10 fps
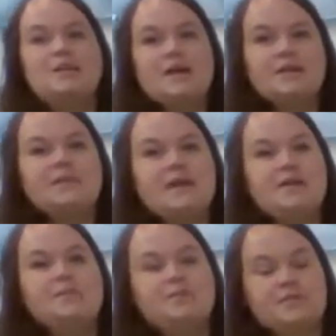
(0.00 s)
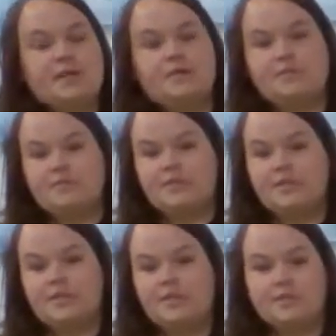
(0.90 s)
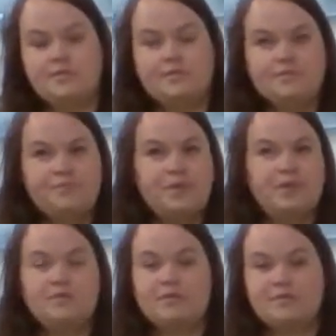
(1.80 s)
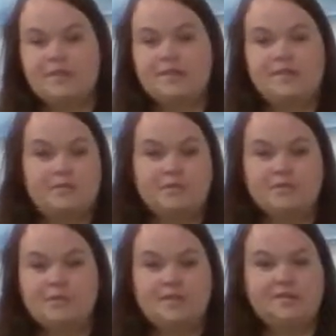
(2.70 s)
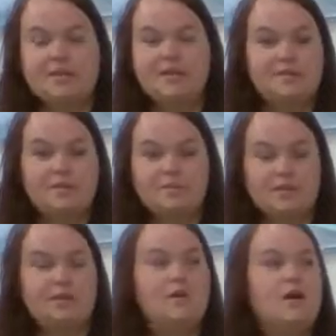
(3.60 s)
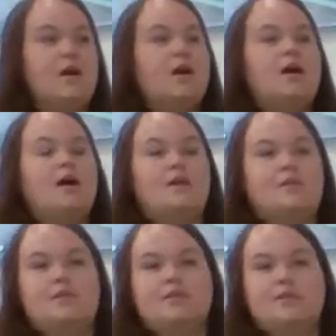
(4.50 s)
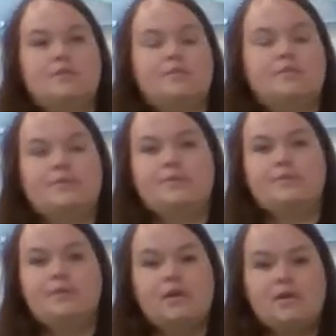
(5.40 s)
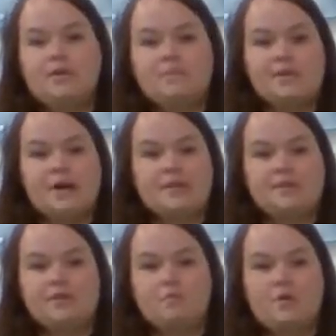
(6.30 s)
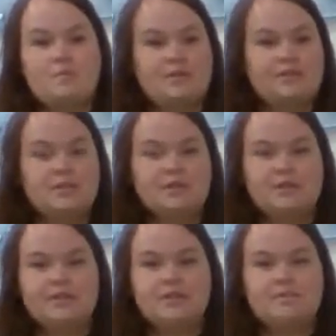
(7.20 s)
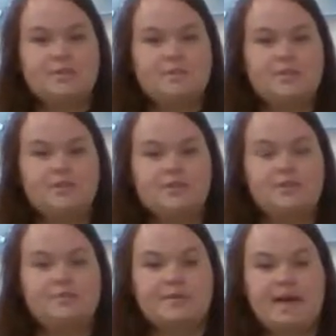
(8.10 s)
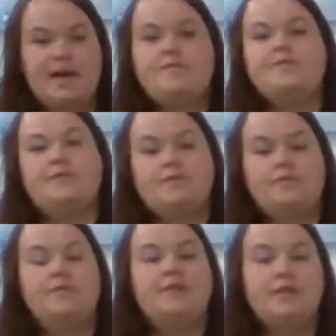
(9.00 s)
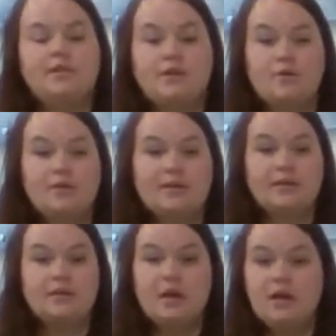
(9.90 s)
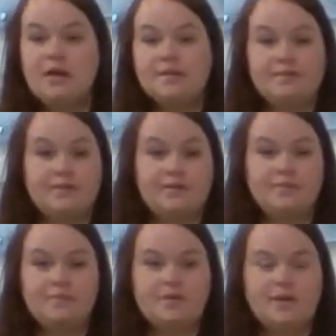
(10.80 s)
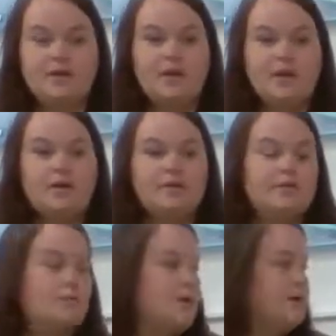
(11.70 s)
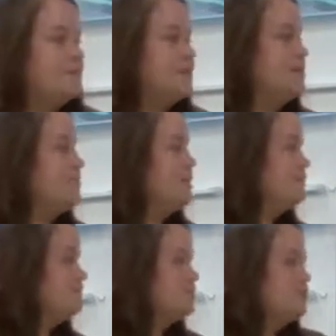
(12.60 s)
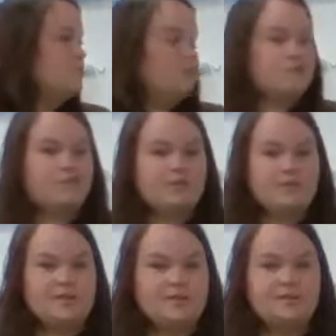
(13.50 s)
lot of times what that owner is going to do, and no offense, I would do the exact same thing, they're going to go to Costco, Walmart, Target, Home Depot, Lowe's, what have you, and go and get a stringer from there. You know, why would they pay for a commercially rated